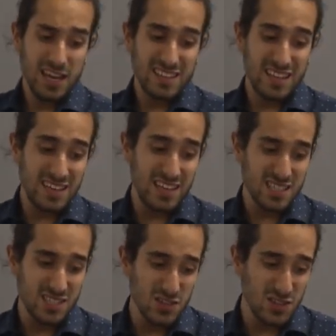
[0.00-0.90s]
That it
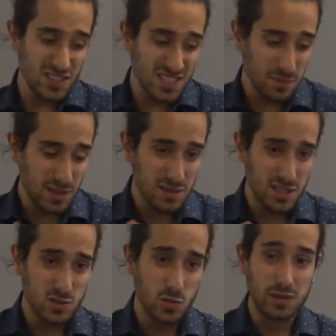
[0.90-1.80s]
is, you, sometimes
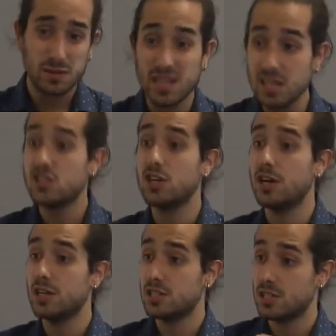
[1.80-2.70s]
it's with
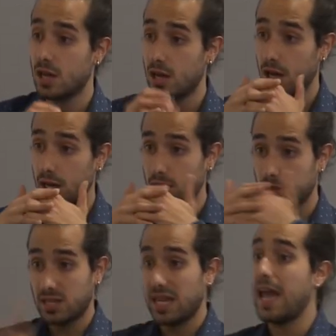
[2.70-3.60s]
teachers and
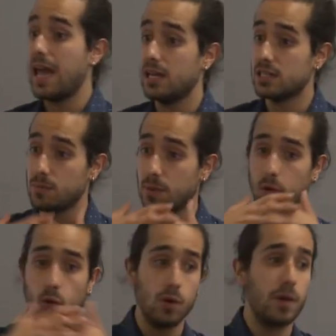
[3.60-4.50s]
like TAs and
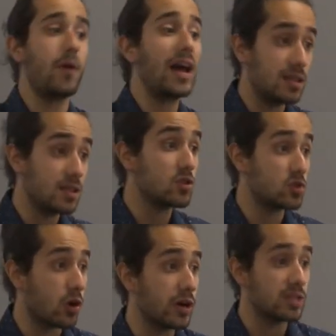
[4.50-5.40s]
people who will be running the
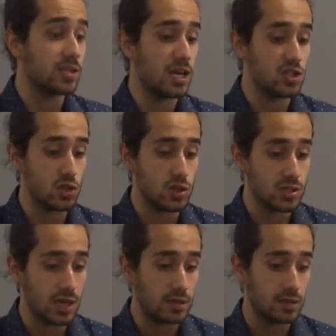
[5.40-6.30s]
tutorial sessions
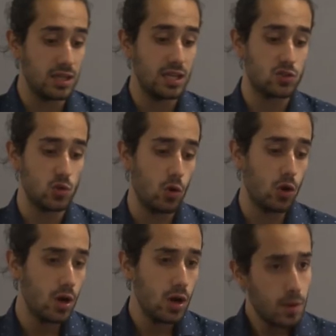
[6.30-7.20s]
that need to
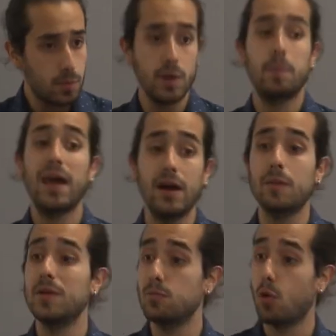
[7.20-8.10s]
prepare a
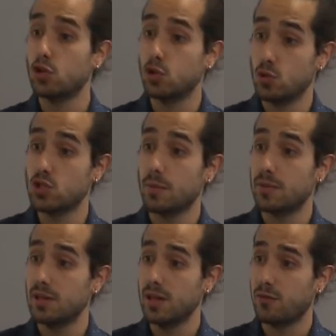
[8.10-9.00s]
bit more to do
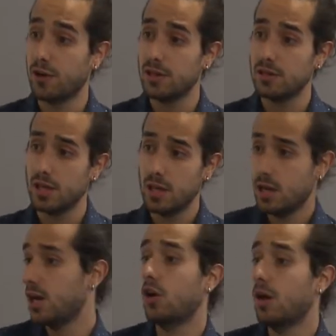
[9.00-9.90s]
something different.
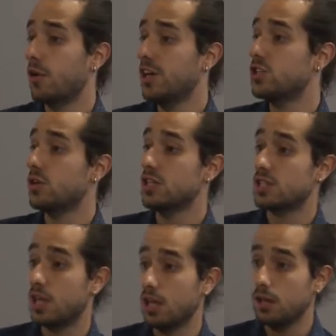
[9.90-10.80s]
And collaboration is
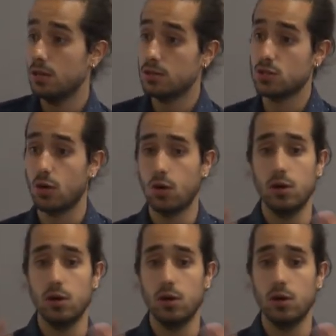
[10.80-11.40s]
key. So